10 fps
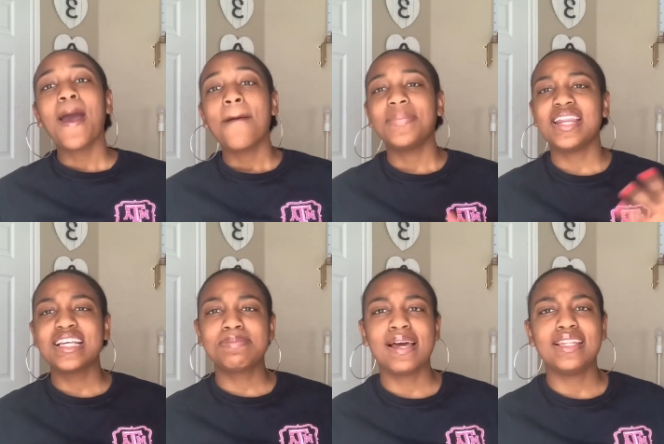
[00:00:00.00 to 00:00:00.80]
but
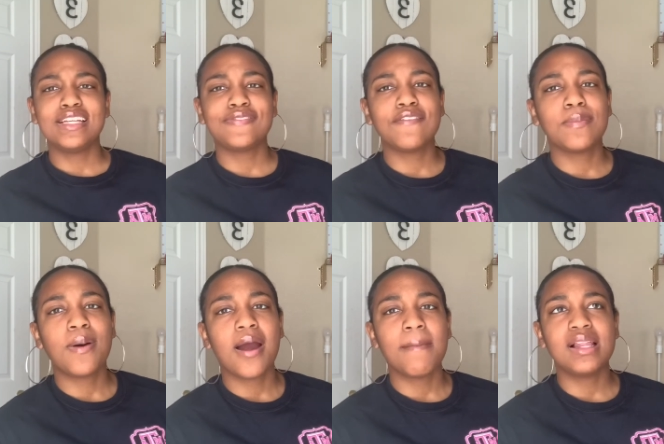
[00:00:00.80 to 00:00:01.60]
that's my least favorite
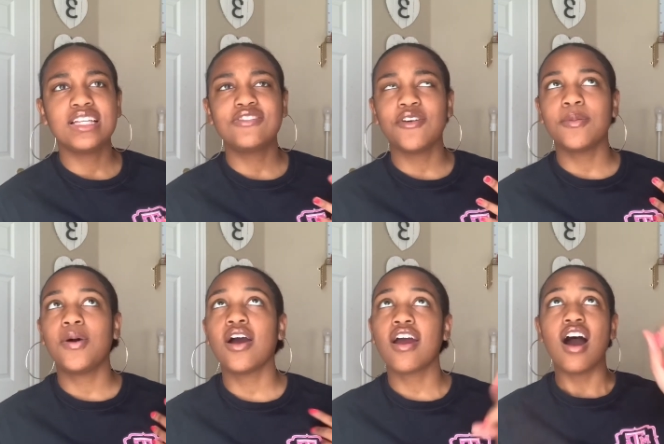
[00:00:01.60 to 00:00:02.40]
part. My least favorite
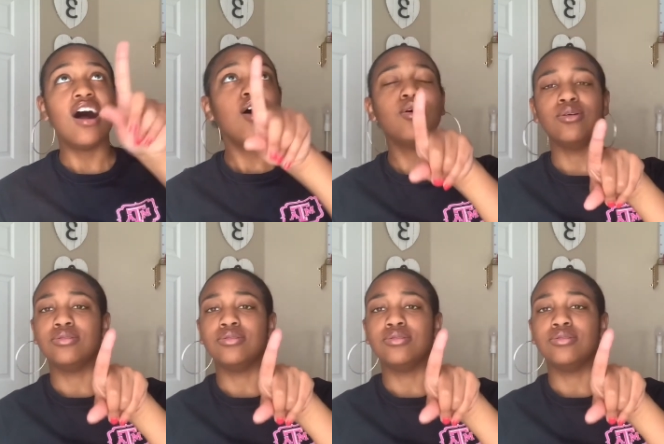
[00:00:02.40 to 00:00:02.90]
part, oh,